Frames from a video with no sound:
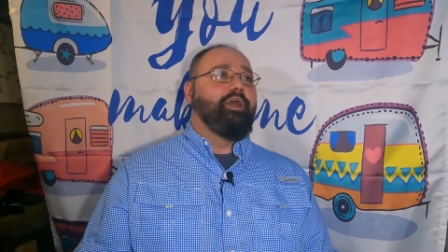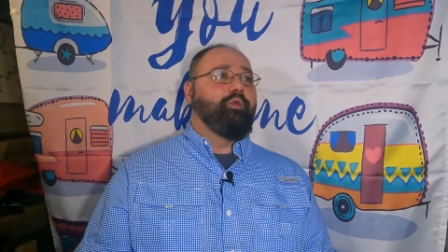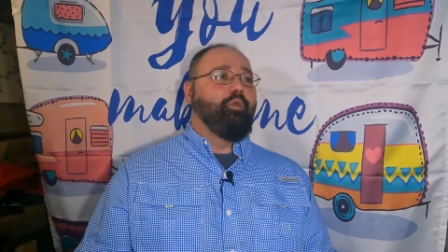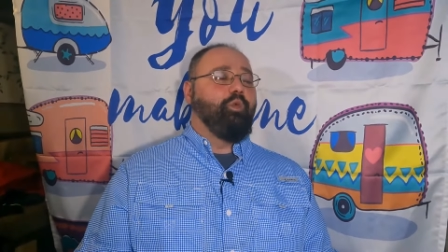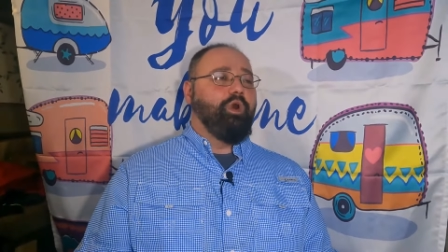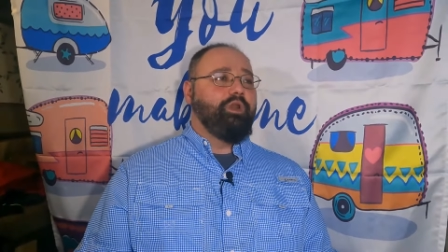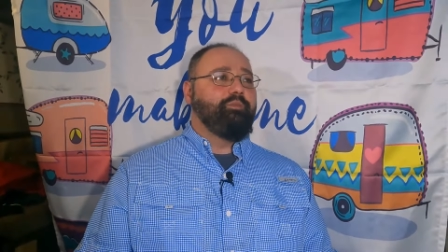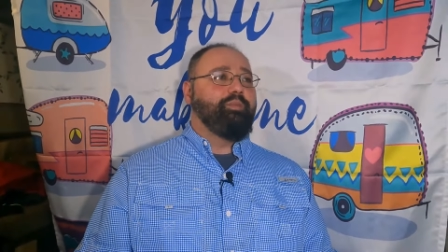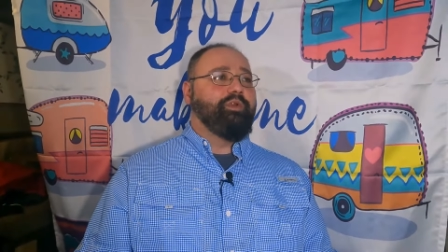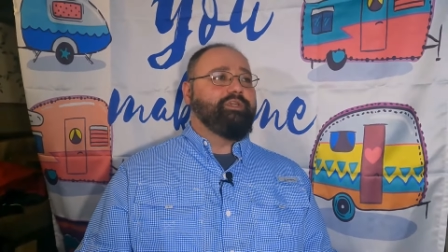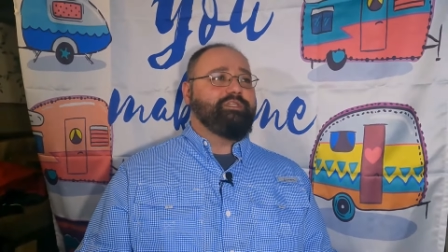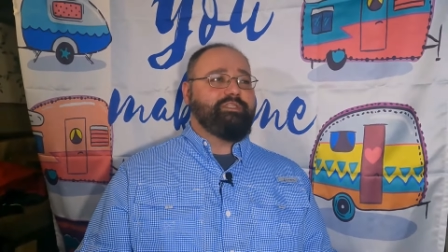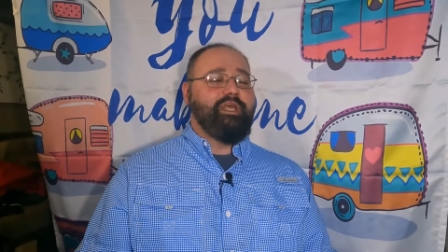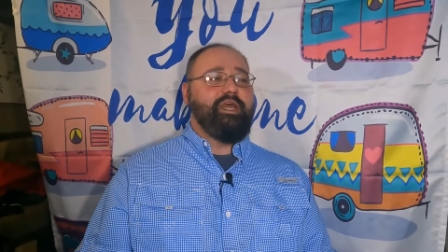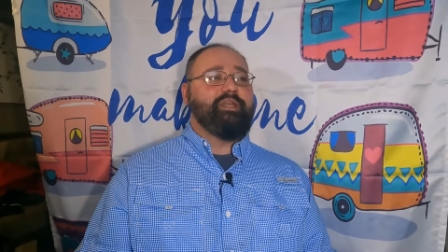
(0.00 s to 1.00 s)
and
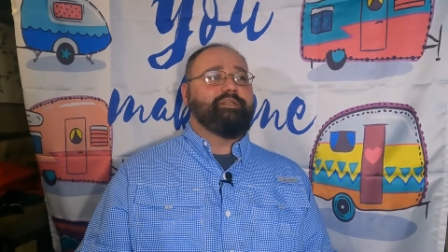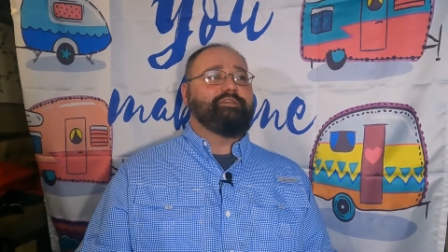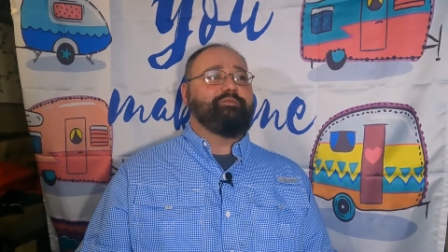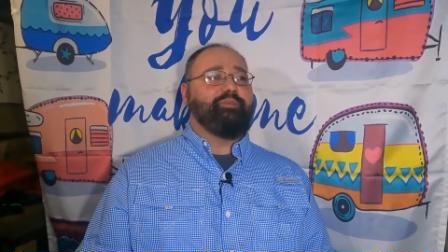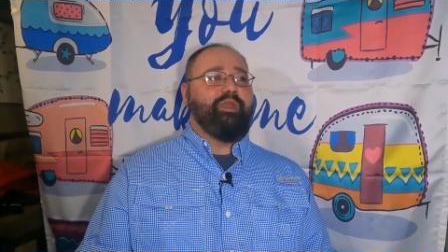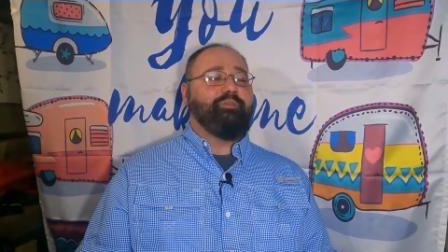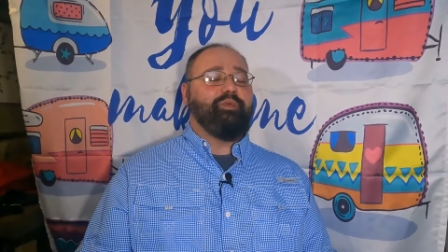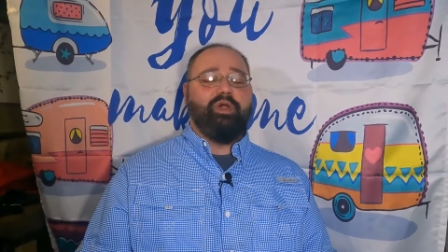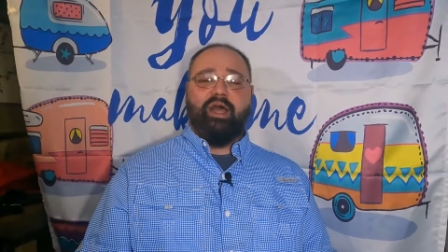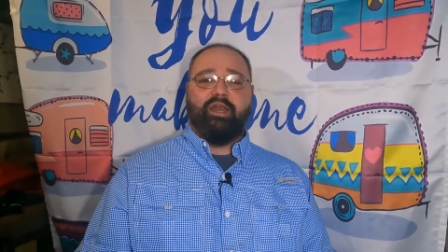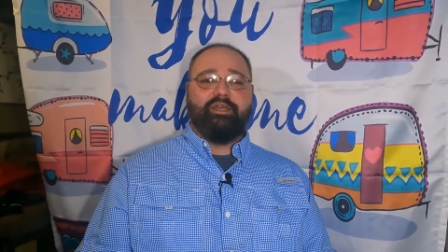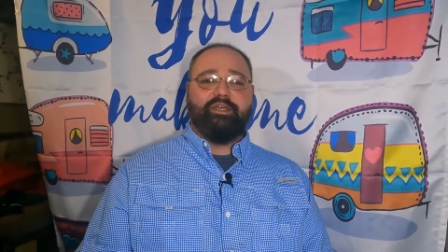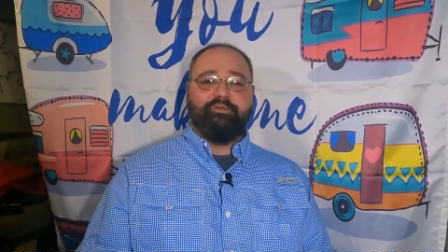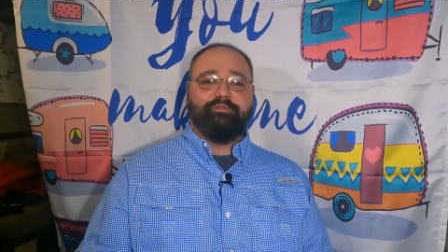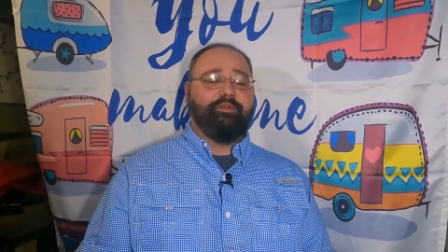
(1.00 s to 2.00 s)
1% of people
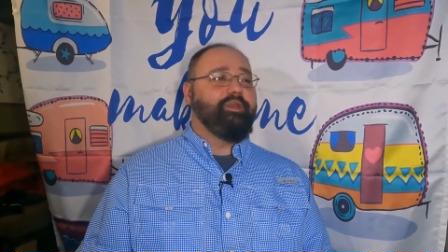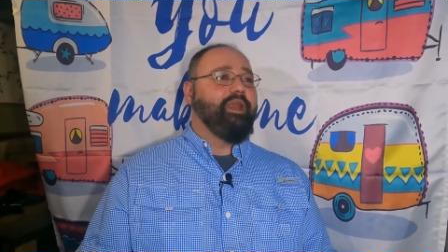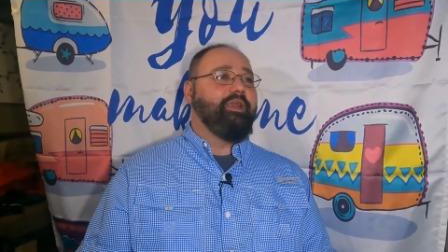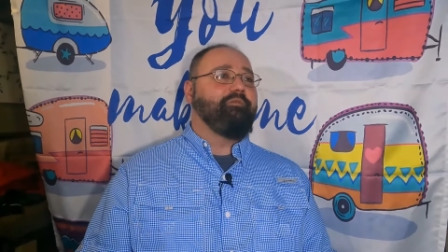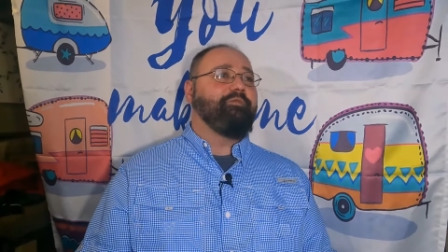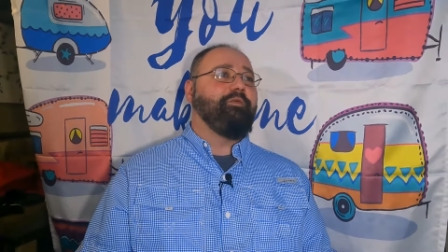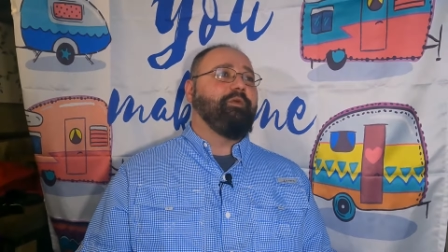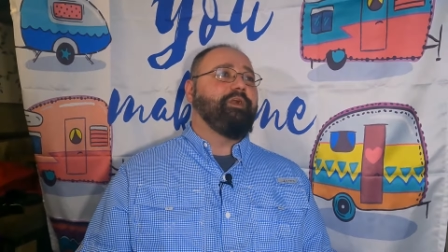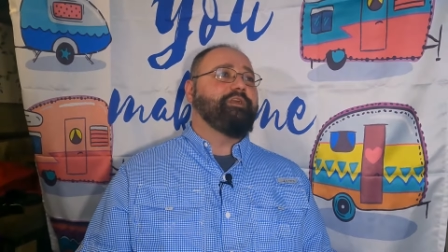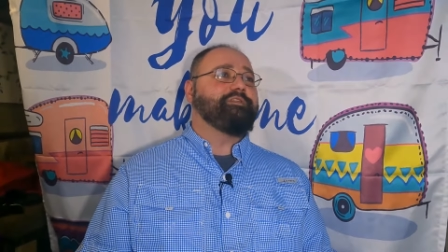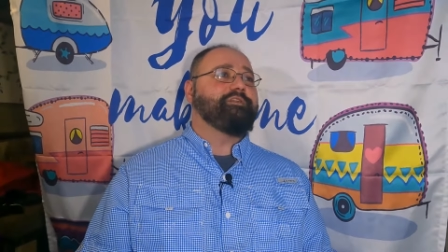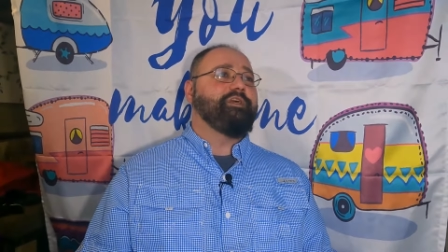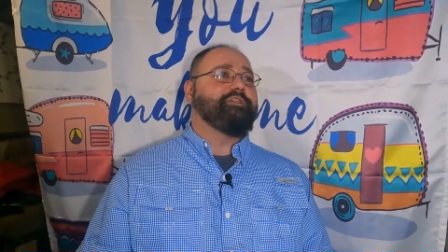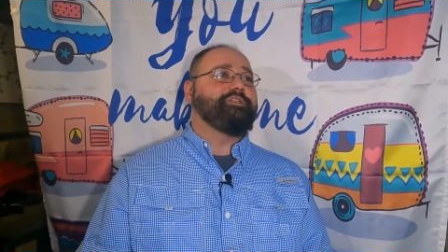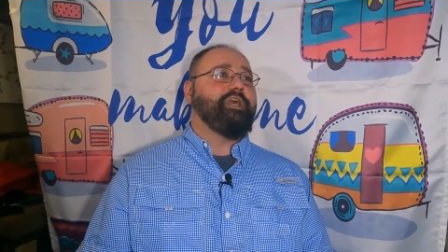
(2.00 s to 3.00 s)
had a different name for it,
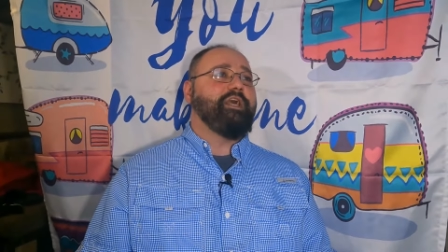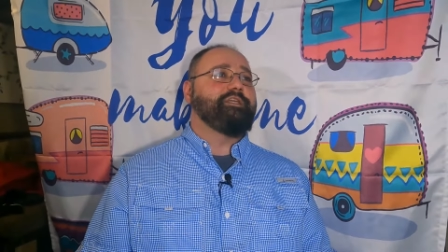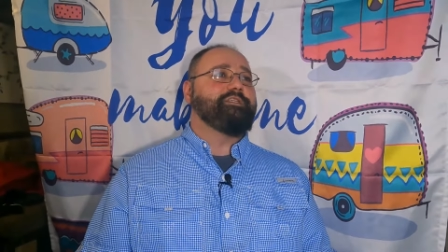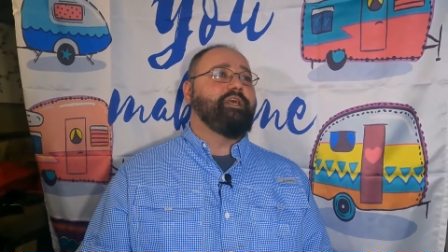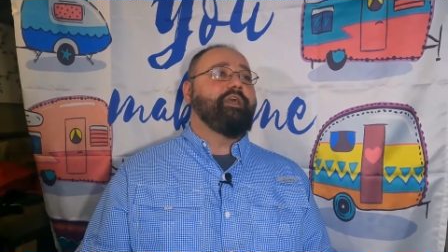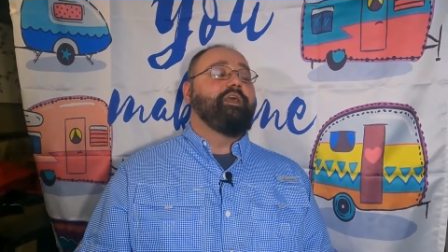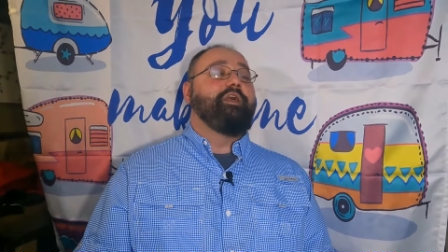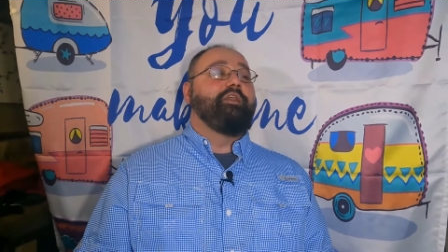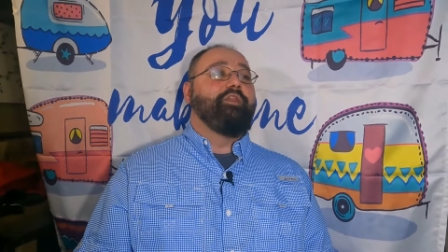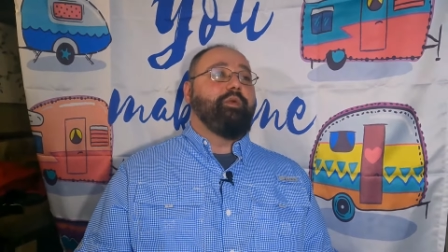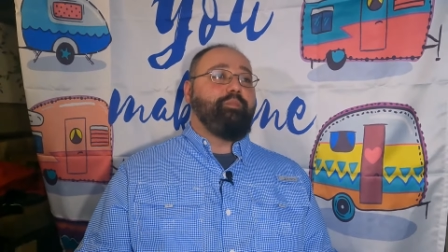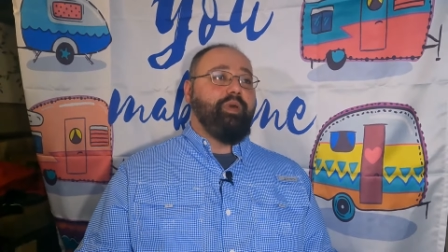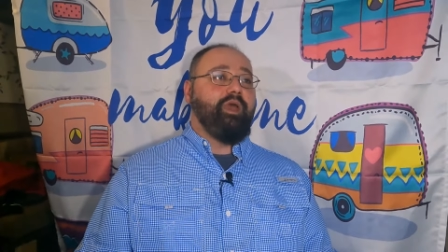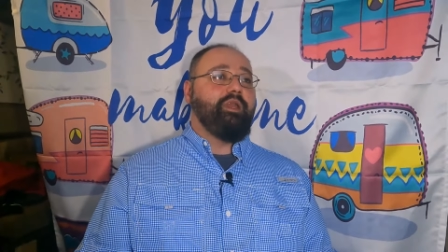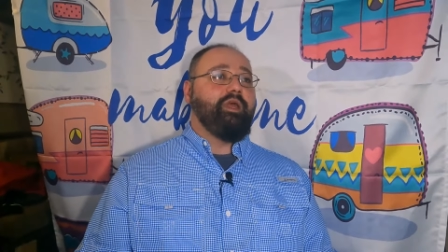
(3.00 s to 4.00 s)
such as
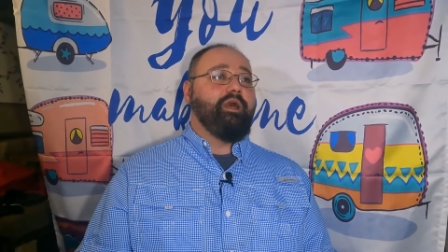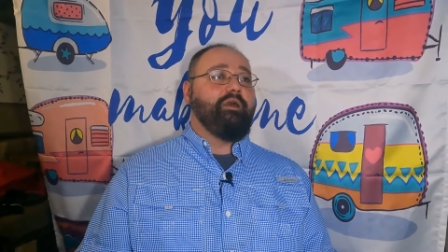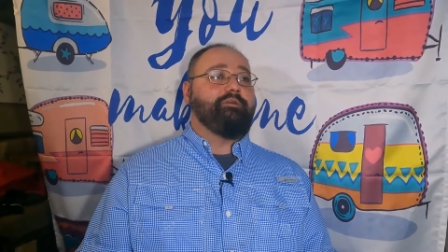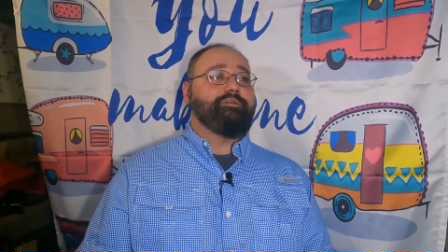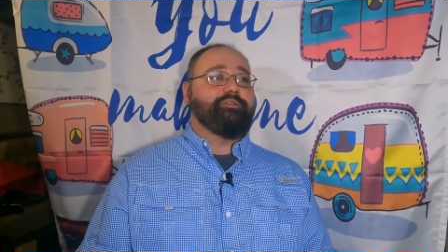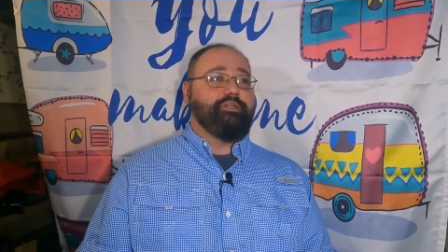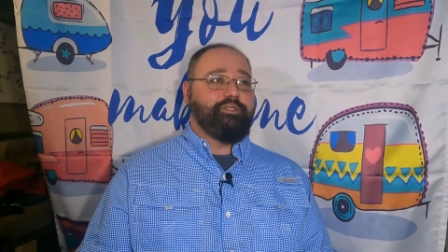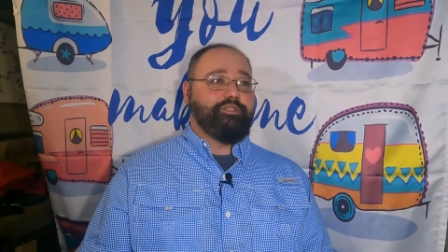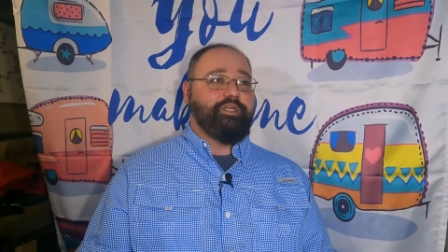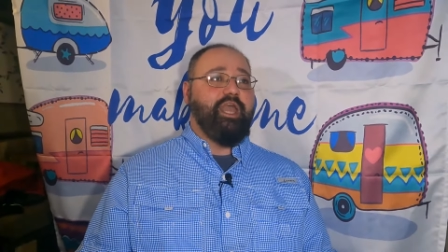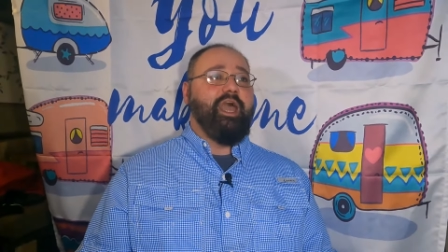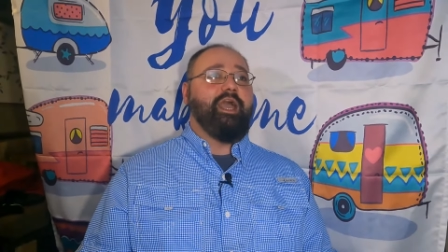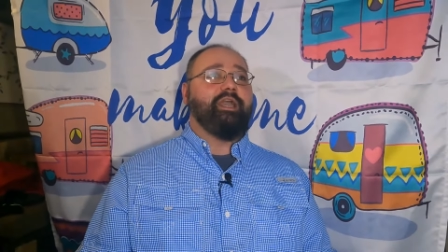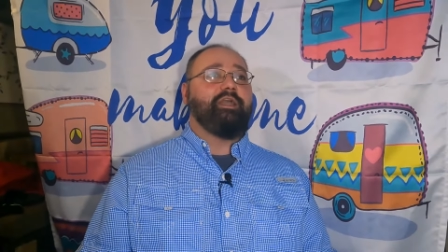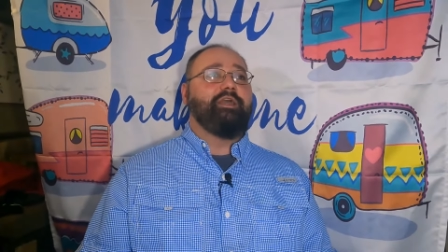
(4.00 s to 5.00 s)
the penthouse, the
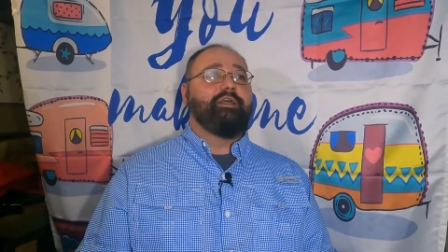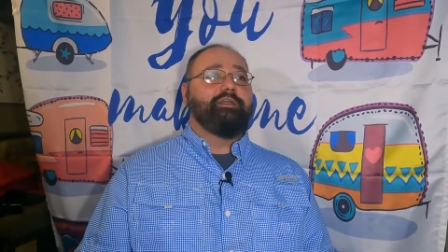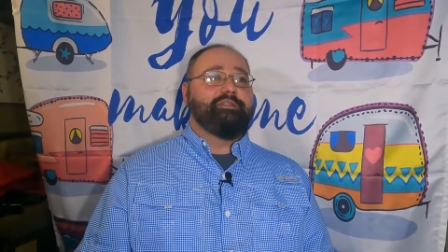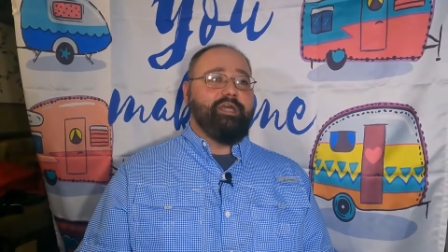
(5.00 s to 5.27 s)
shack,